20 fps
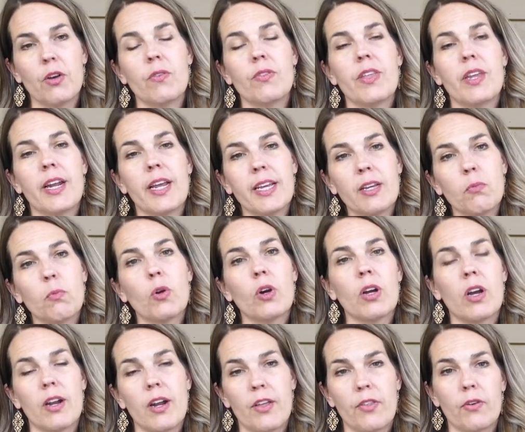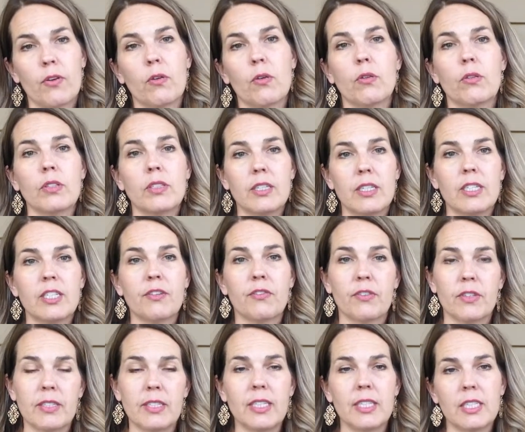then I can work on other goals in
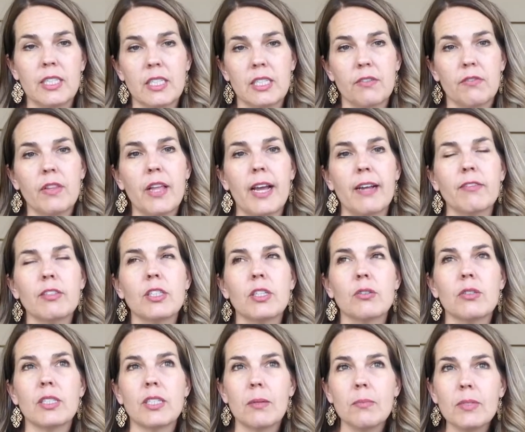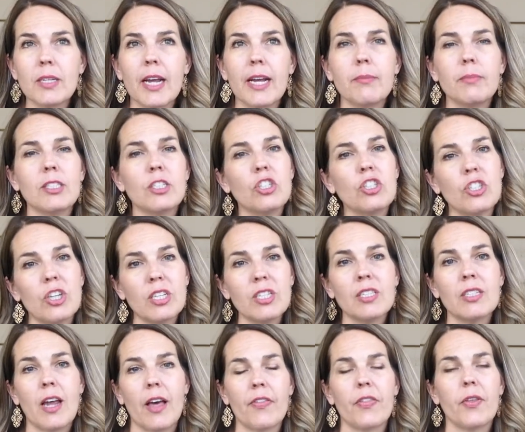different seasons of life. So sometimes it's
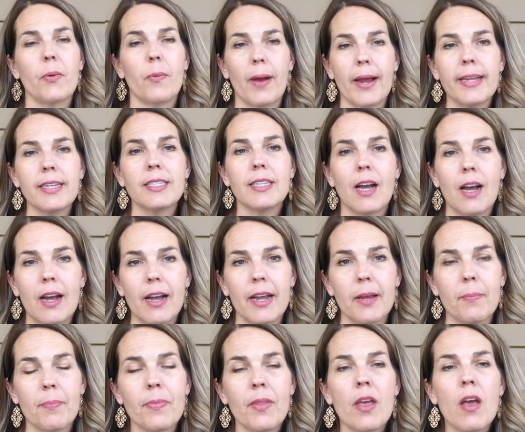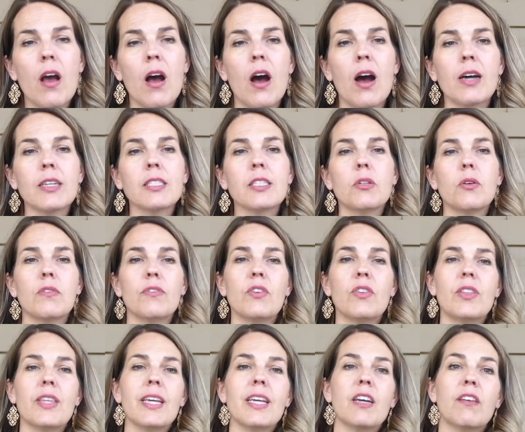just not the right time. Also, if you
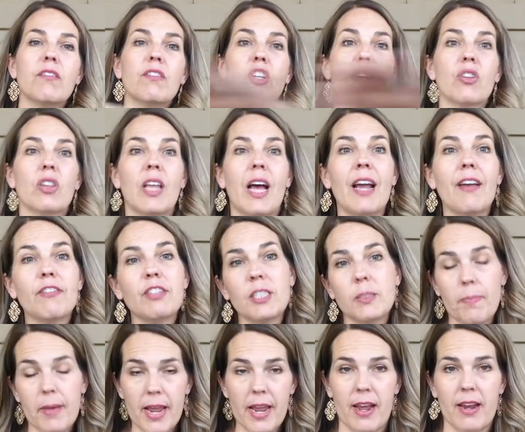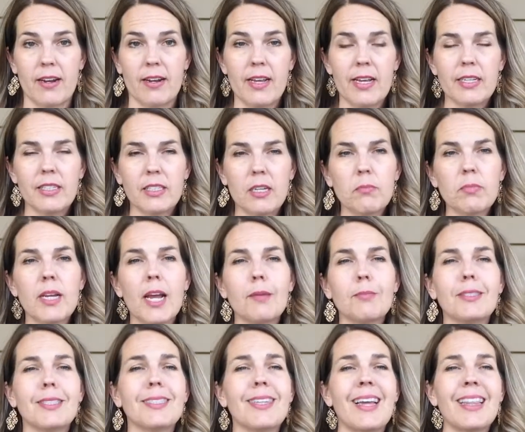think of your lifespan,
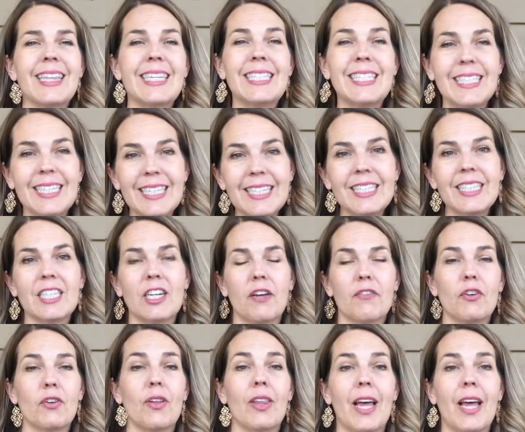sometimes it's not the season of your